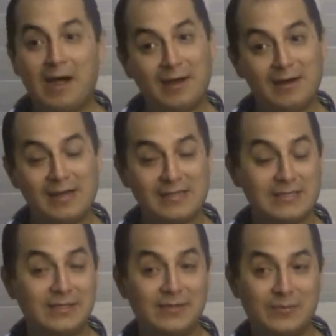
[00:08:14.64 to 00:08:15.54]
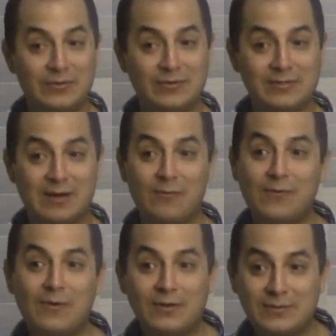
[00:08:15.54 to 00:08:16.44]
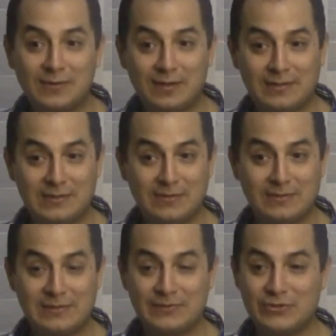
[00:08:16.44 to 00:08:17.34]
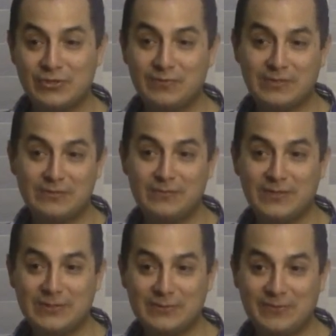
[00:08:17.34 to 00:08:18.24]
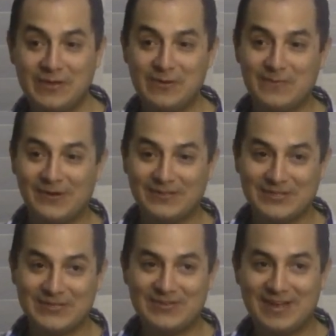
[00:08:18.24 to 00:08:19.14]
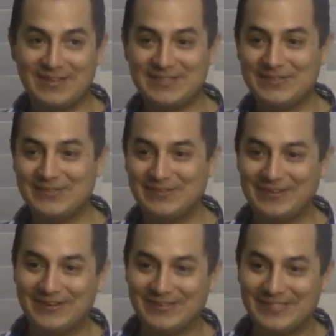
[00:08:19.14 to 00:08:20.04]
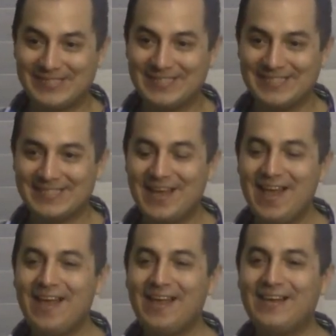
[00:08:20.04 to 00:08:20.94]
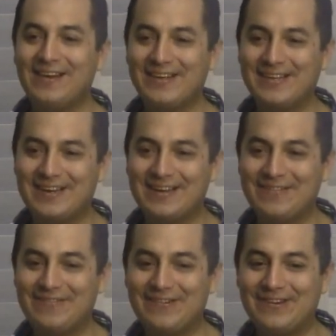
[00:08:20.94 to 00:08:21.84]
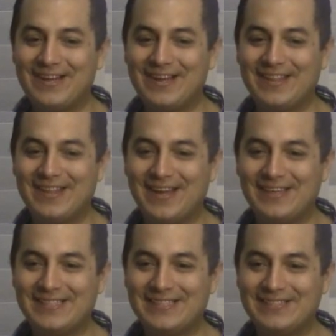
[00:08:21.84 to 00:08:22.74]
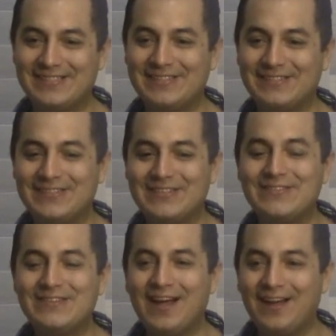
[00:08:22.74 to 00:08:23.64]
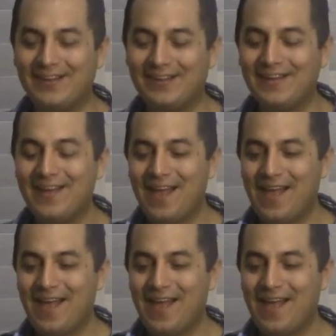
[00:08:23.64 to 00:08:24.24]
I have not seen the books. I would love to get some, so ship it to me to P.O. Box 292306, LA, California 90029.